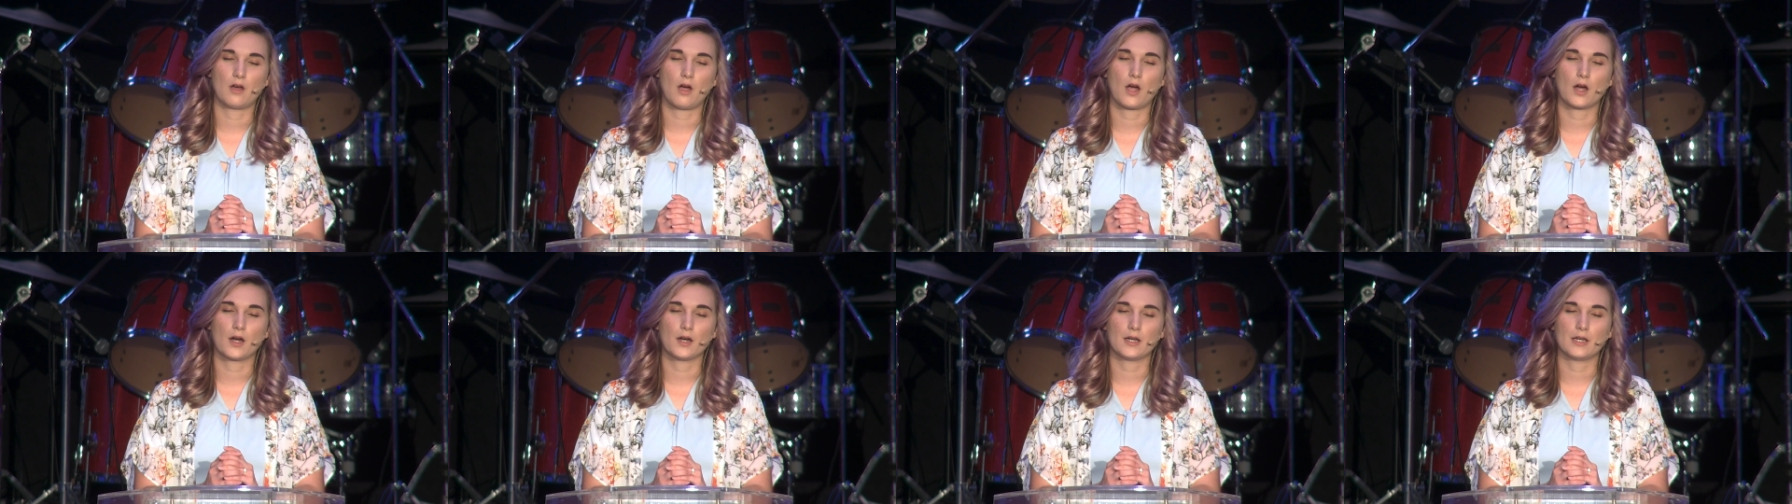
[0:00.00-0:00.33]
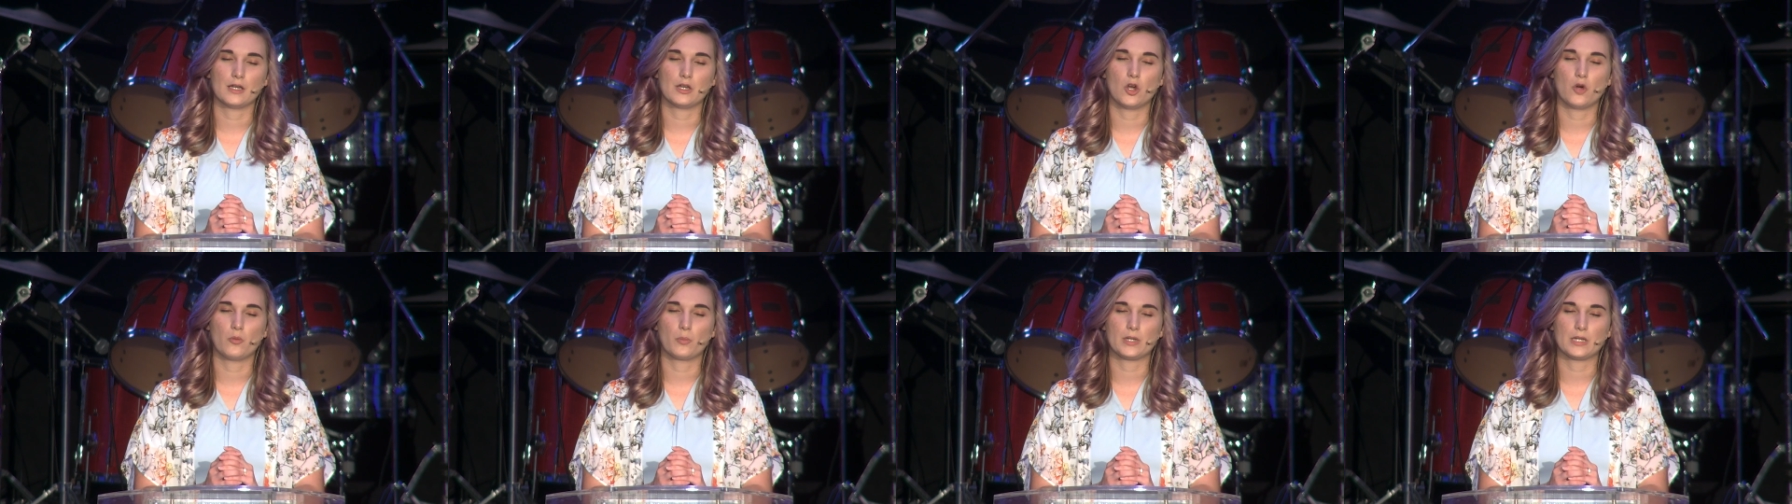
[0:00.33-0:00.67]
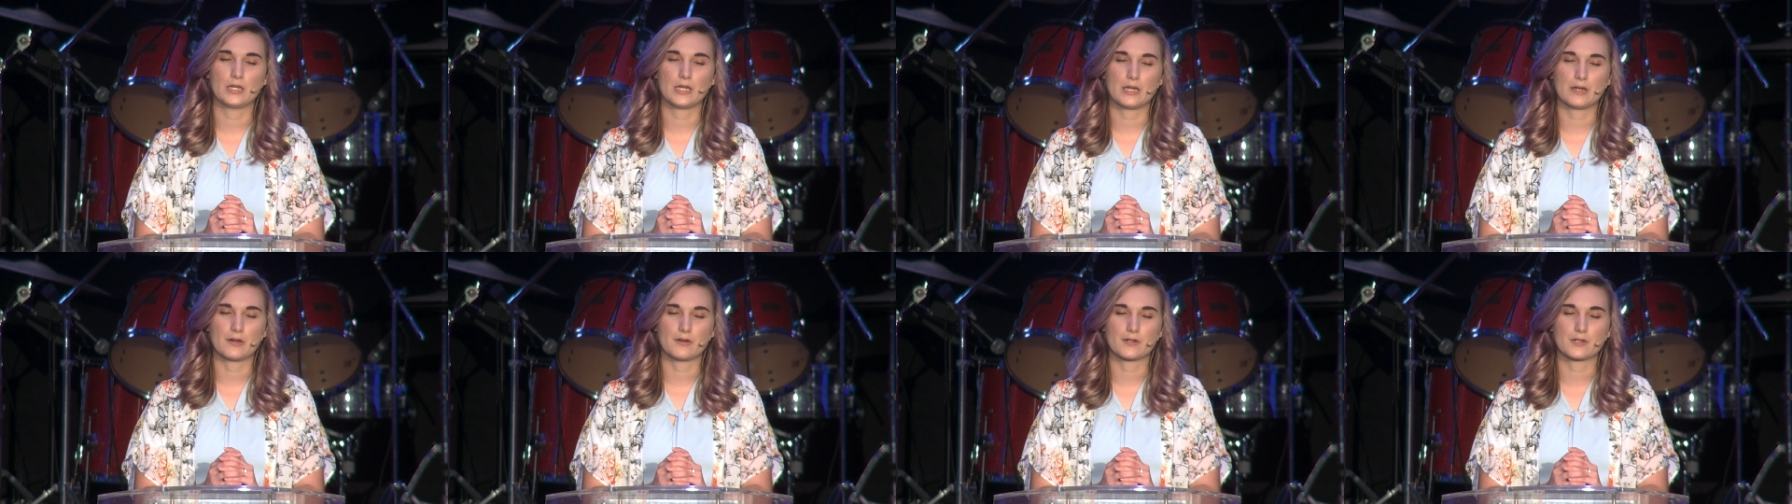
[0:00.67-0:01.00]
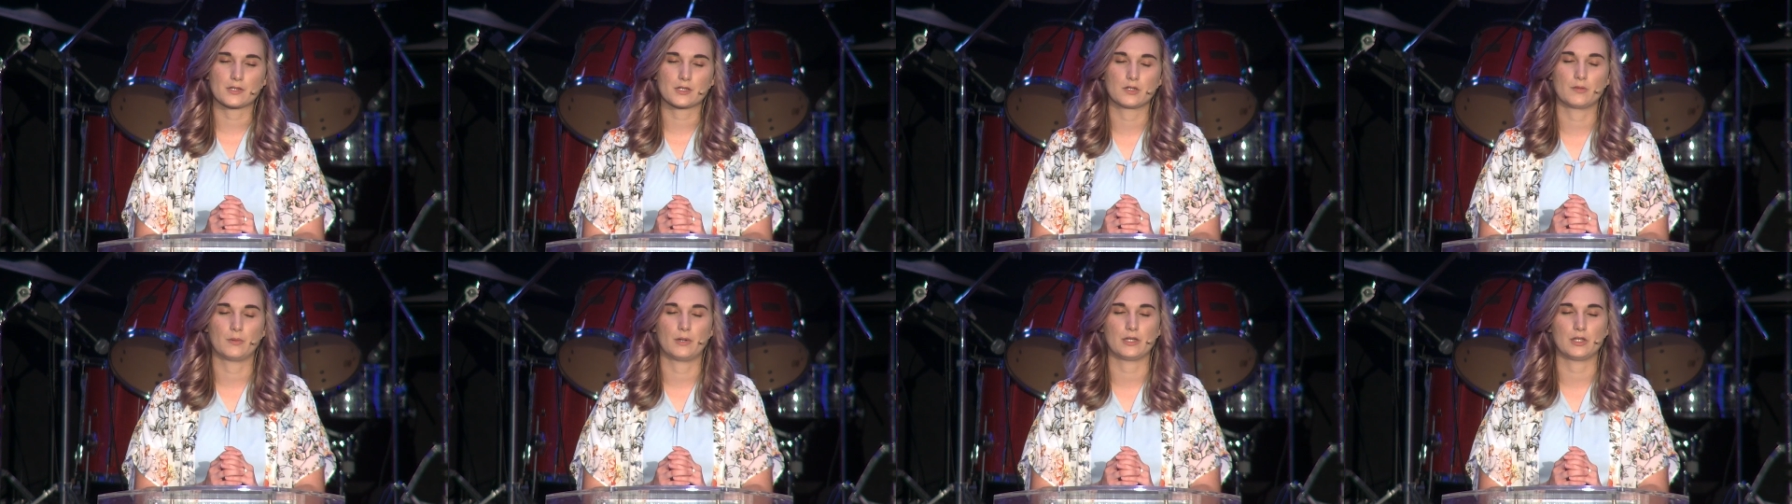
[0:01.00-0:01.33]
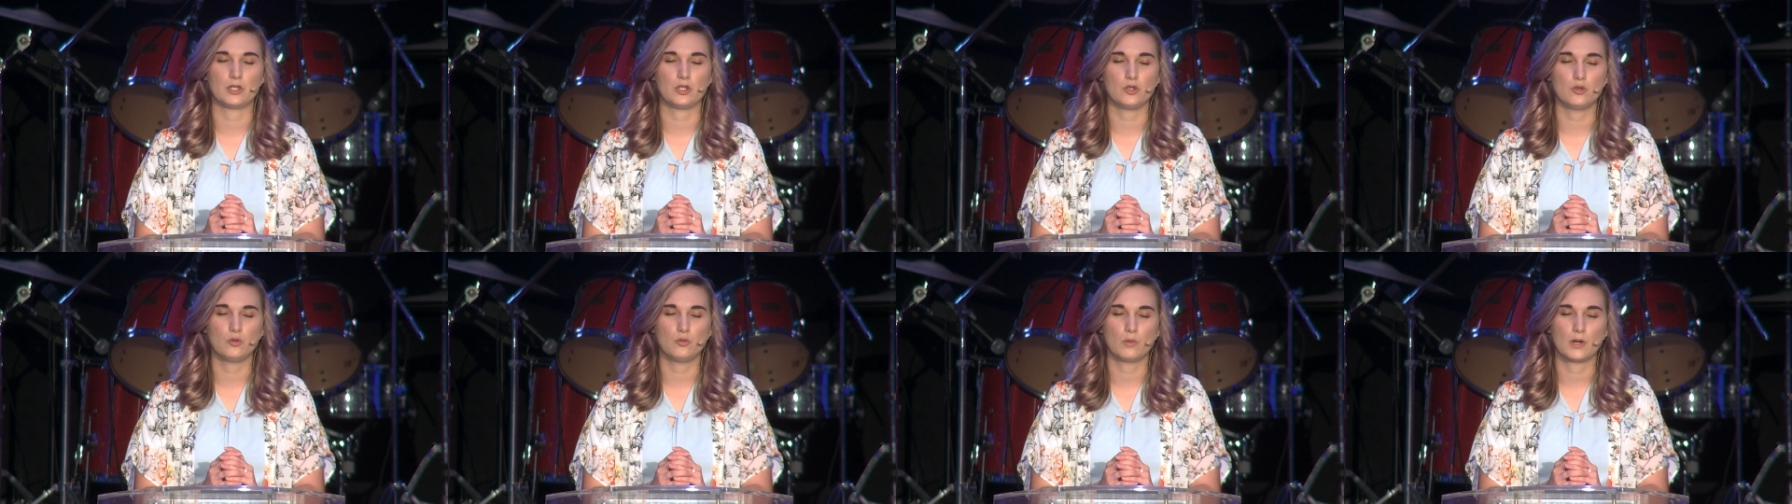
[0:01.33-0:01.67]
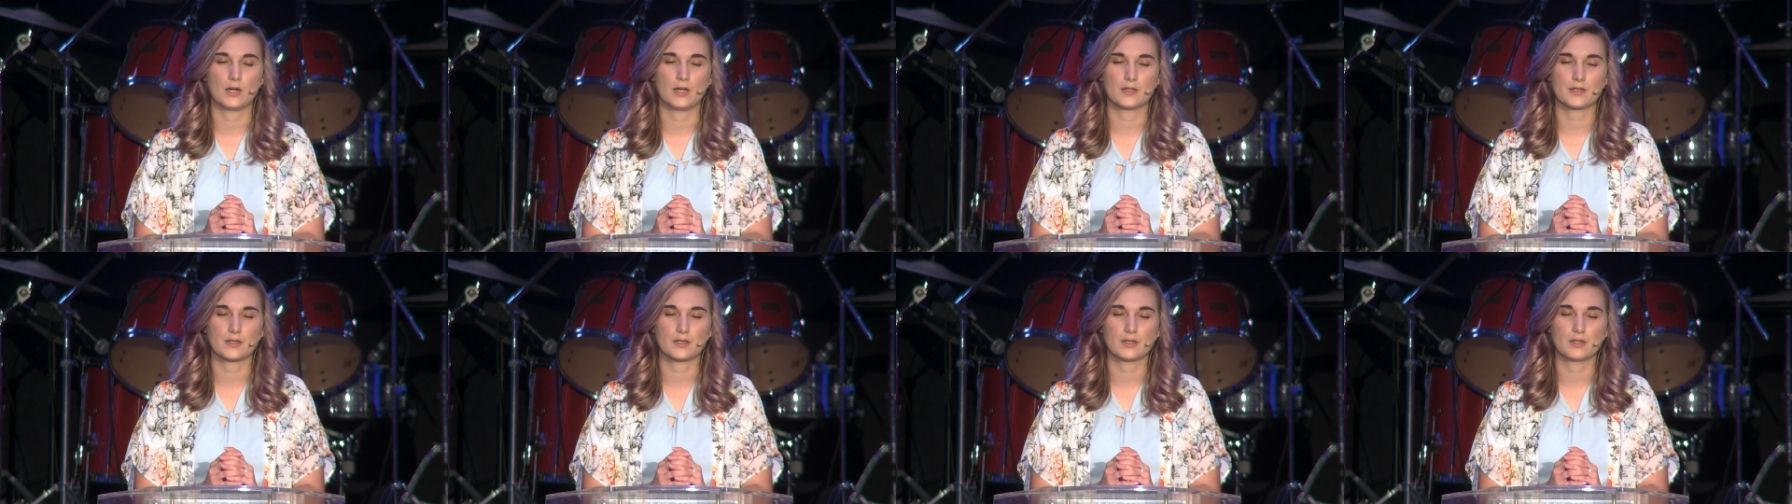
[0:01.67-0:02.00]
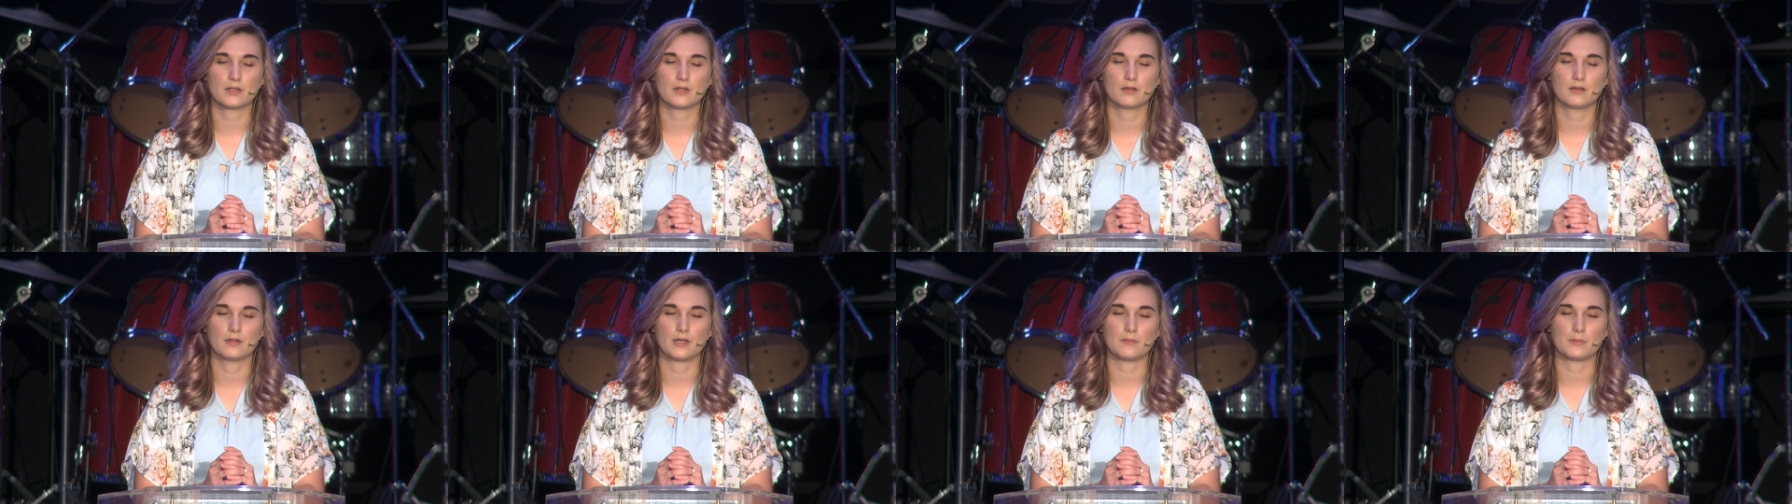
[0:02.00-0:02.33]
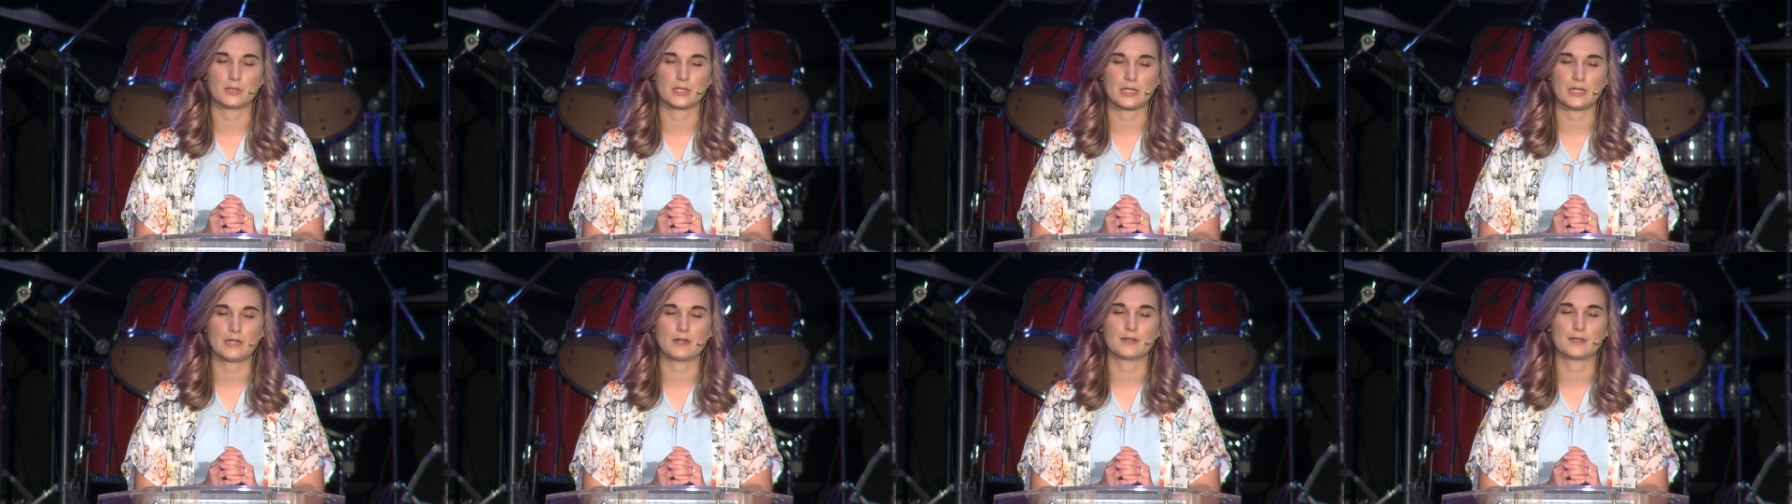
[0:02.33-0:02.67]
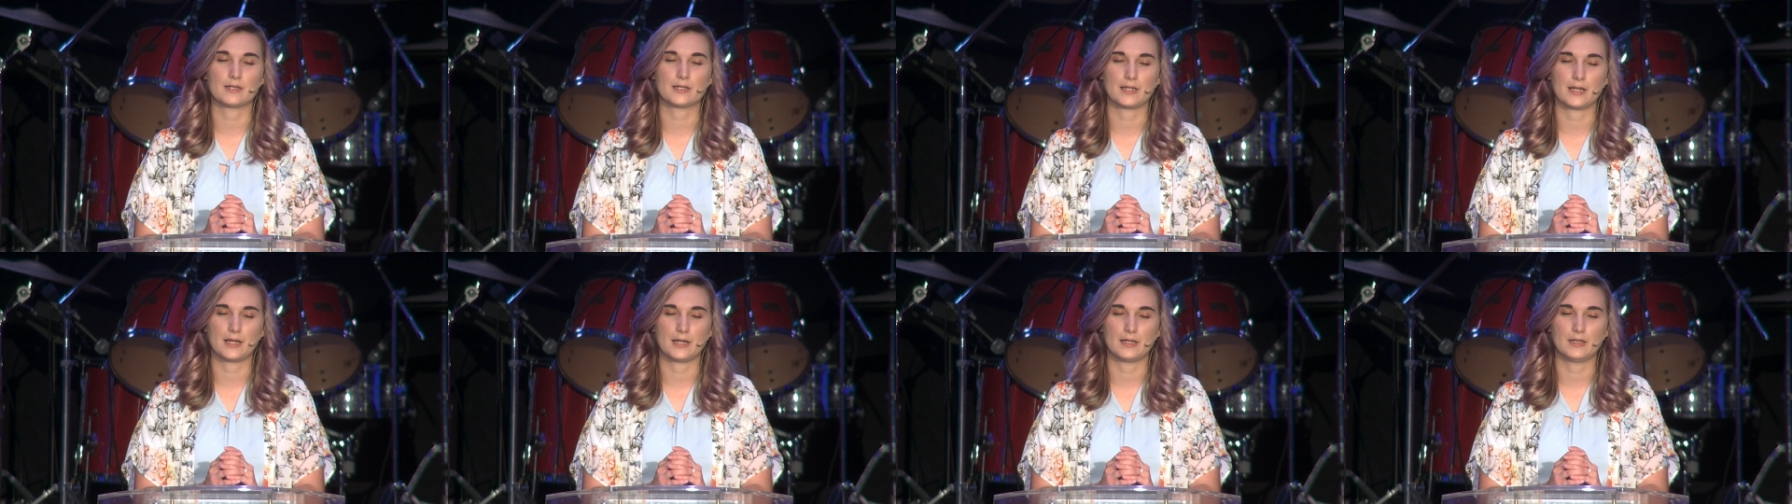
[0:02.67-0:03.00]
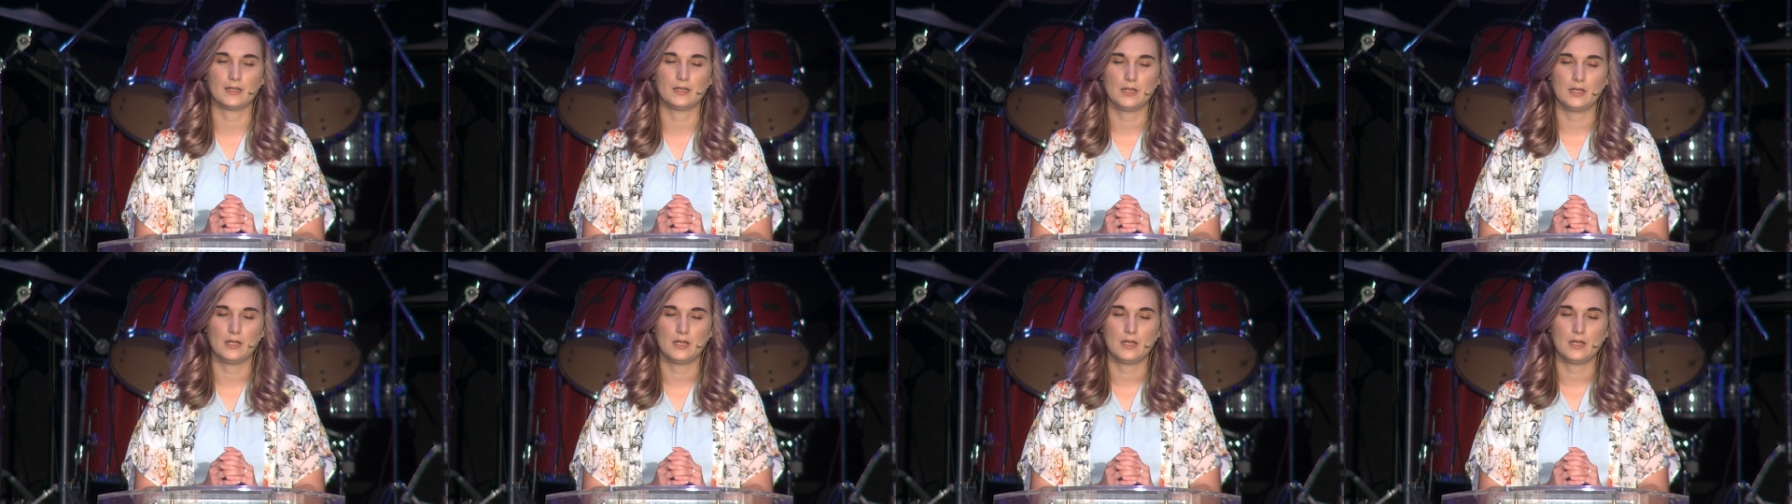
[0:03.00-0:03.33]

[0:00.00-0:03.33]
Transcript: heart and open ears to what you want them to hear today.